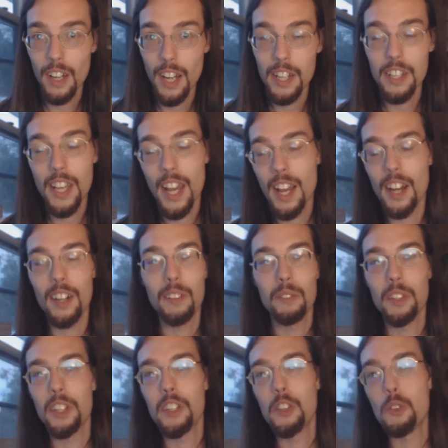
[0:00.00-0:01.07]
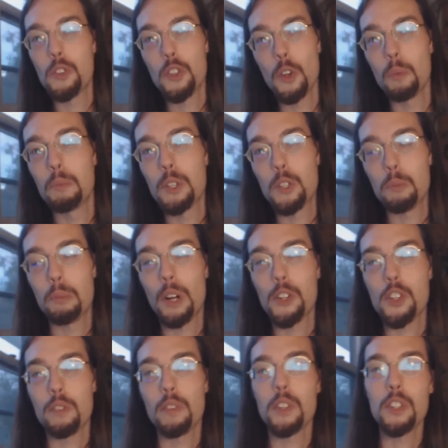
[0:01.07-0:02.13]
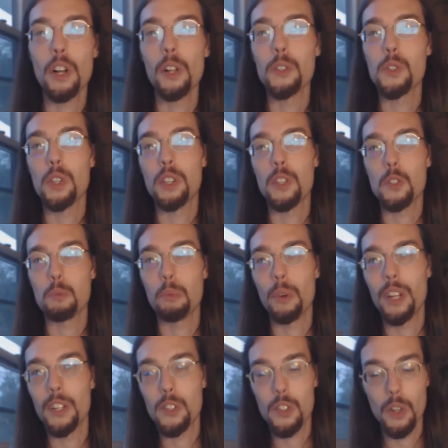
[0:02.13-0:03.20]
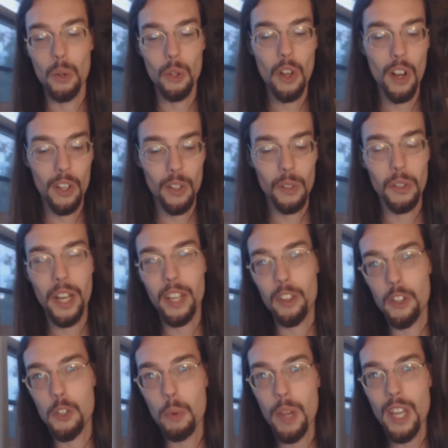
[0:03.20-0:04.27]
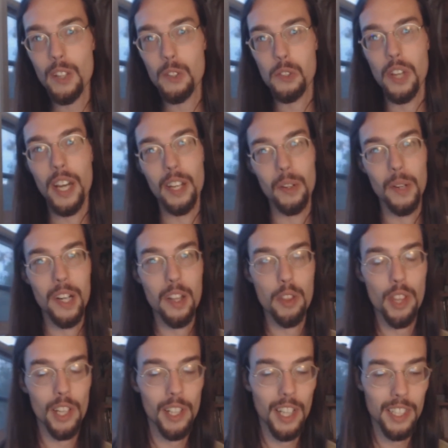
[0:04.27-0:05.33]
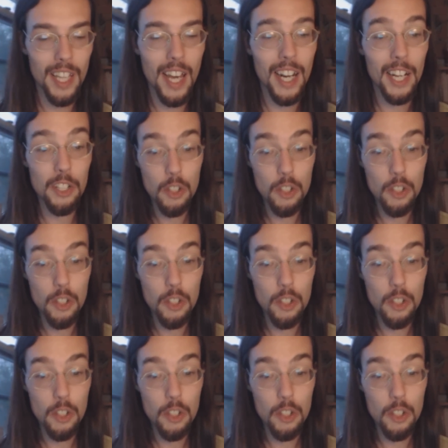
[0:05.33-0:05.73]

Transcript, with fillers: And yeah, YouTube is a bunch of adults at this point. It's no longer like the tween site or anything like that.